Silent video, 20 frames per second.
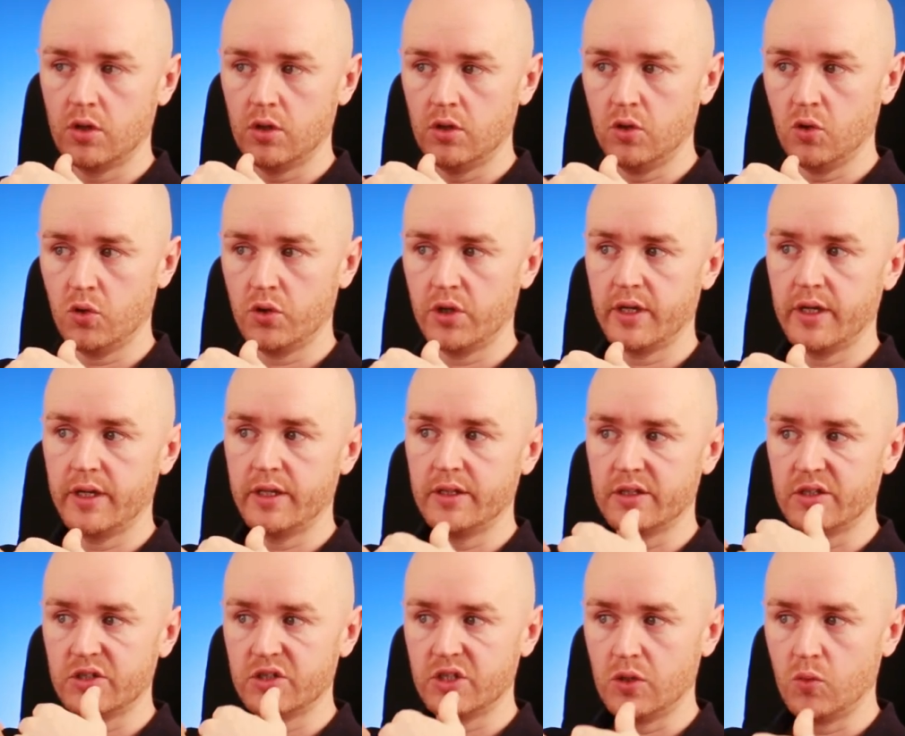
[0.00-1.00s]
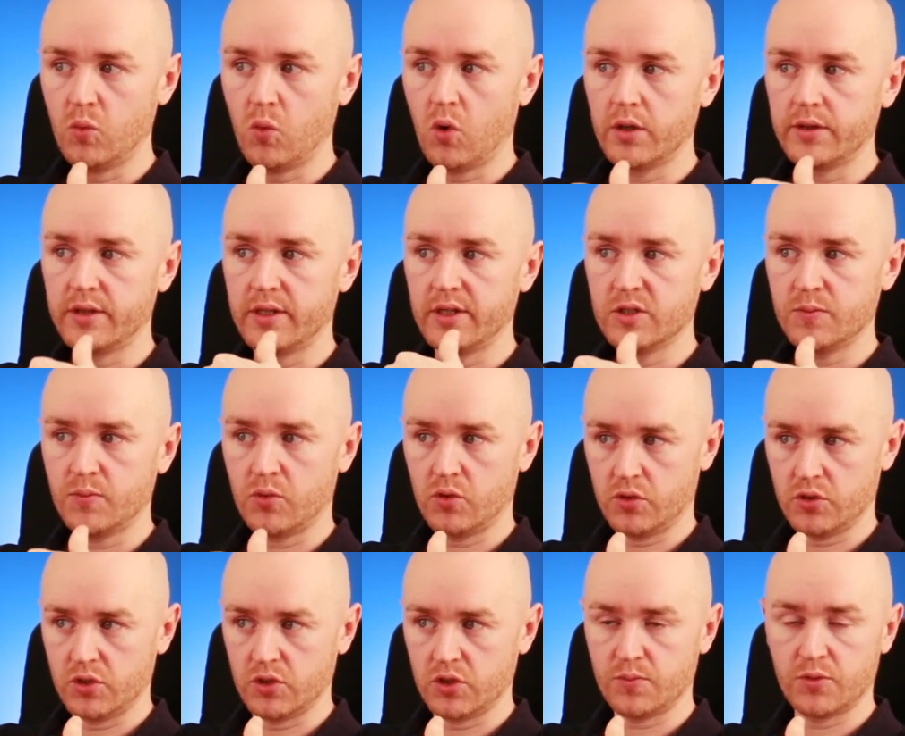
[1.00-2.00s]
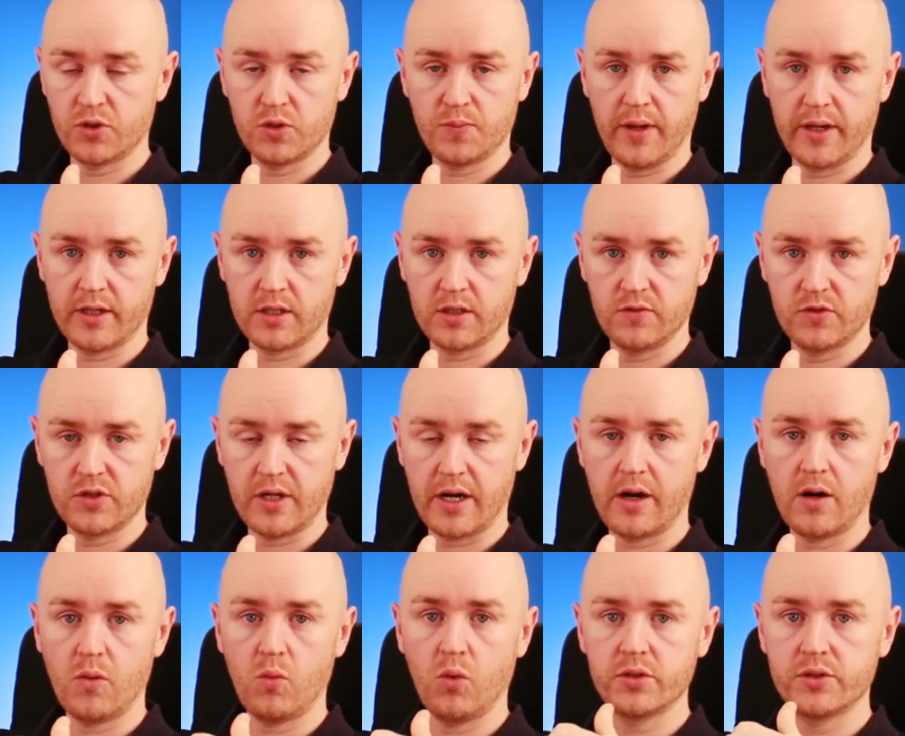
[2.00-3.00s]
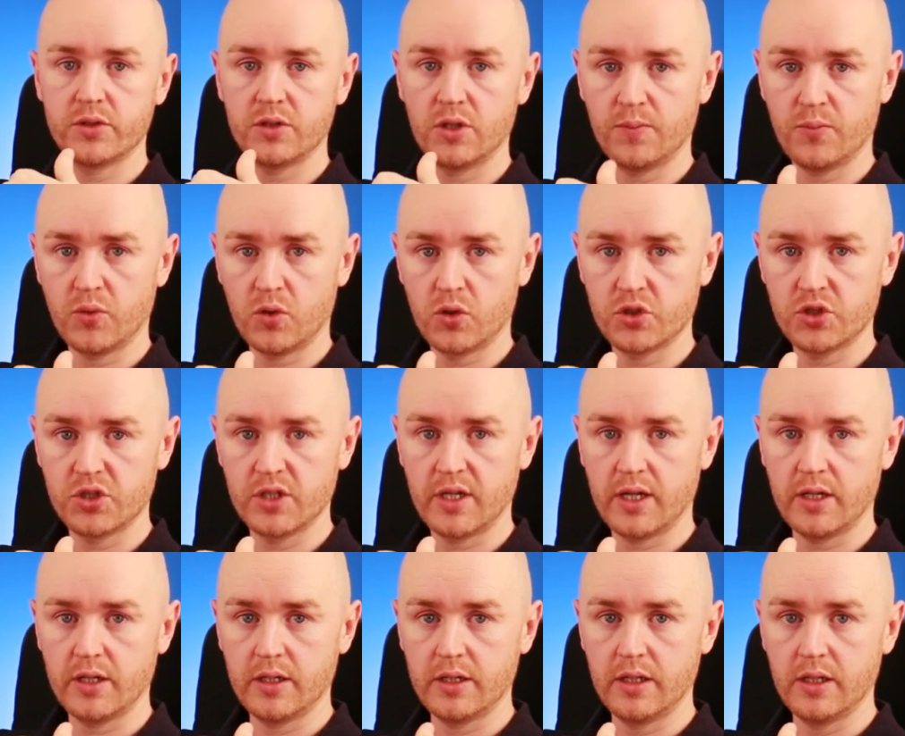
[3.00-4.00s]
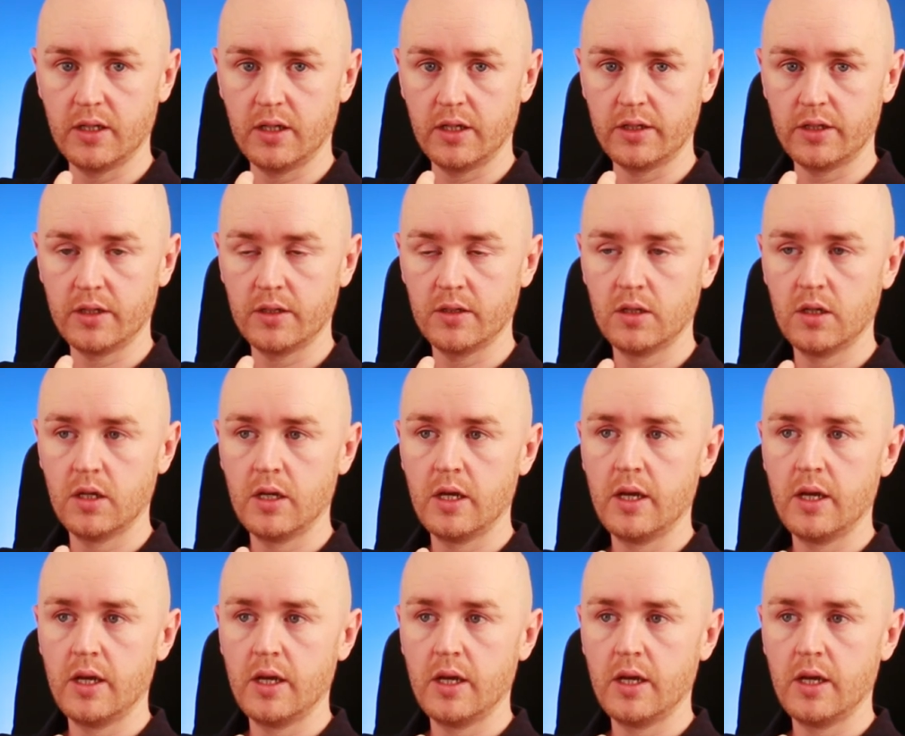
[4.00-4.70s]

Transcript: looking in to see what this person's perspectives are, what's their personality like.